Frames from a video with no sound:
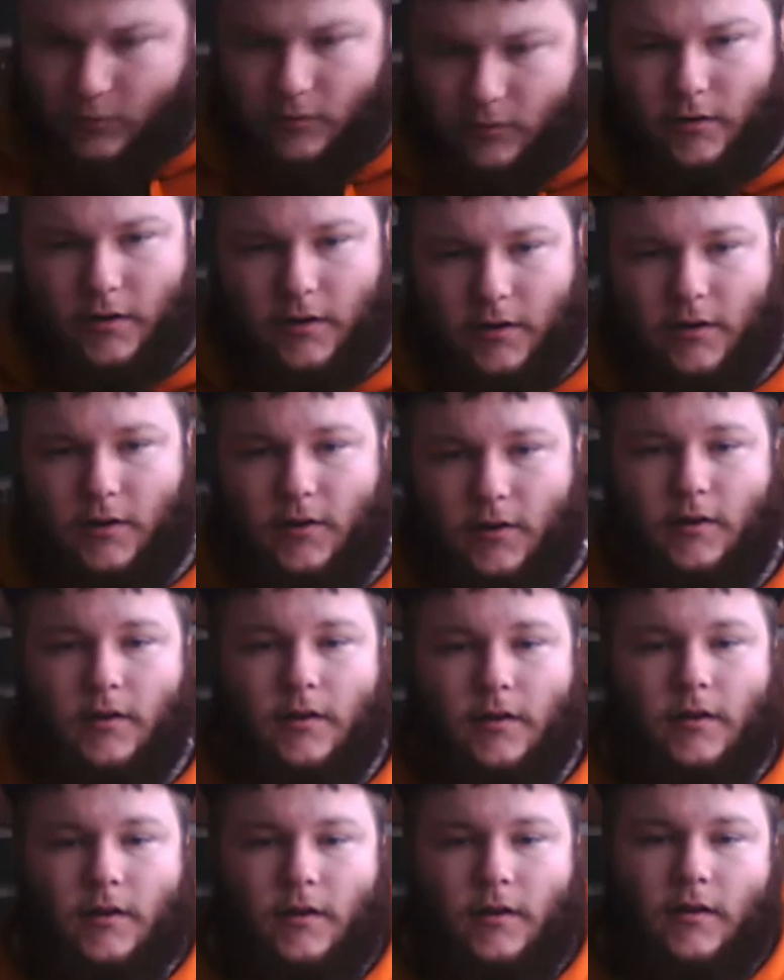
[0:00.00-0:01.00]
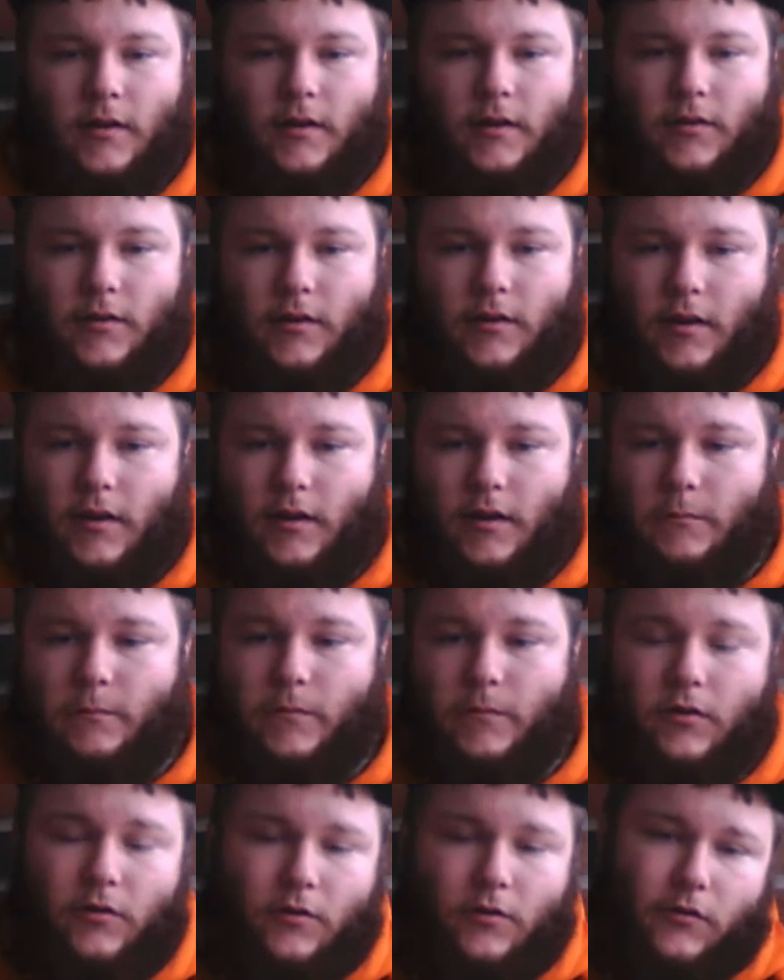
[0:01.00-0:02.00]
one right here. It's a
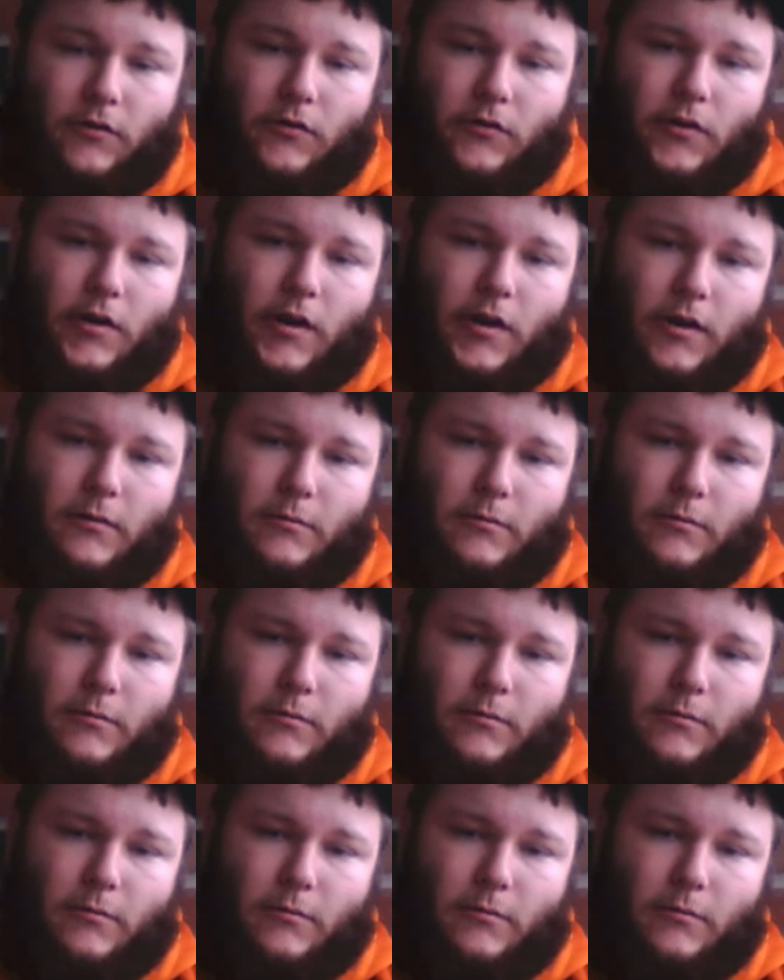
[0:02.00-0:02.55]
Buescher's cob.